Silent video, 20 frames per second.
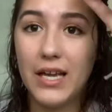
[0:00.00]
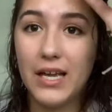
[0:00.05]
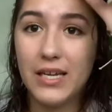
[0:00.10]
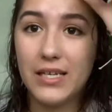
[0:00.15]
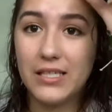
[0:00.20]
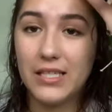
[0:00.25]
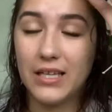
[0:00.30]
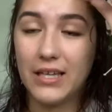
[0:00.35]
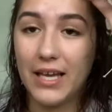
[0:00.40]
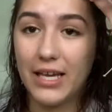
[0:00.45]

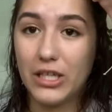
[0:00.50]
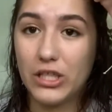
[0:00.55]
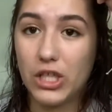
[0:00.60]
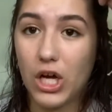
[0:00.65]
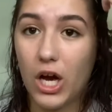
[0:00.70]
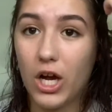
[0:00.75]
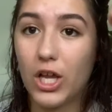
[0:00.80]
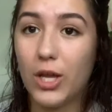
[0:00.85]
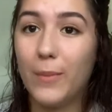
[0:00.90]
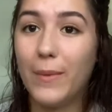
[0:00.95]
to like
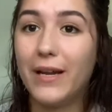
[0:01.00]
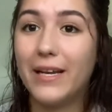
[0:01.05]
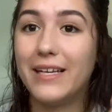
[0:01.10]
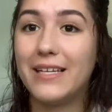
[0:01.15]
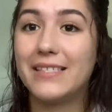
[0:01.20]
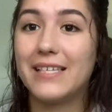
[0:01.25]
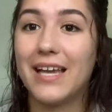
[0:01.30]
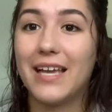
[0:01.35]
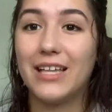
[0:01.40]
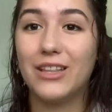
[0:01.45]
document, because
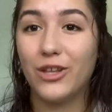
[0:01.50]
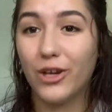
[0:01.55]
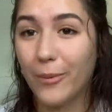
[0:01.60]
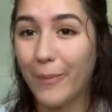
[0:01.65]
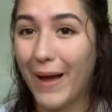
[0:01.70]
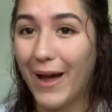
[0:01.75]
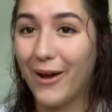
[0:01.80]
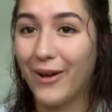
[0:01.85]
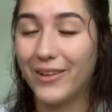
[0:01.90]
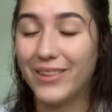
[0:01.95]
I can look
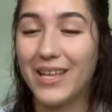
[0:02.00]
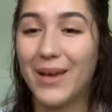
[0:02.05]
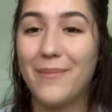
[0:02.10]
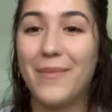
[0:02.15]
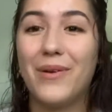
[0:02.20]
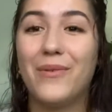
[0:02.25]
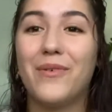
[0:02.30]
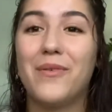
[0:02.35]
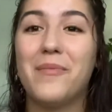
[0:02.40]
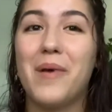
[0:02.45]
back on them and
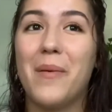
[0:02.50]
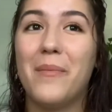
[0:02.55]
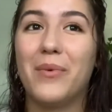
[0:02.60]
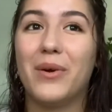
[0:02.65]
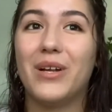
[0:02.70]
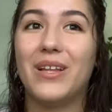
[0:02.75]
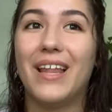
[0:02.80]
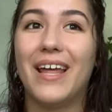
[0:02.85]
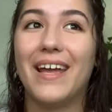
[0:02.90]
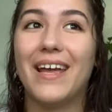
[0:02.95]

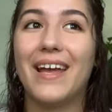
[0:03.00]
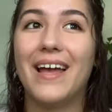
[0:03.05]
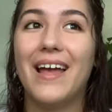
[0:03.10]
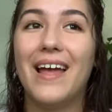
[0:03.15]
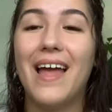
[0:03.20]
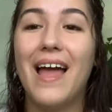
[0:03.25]
remember like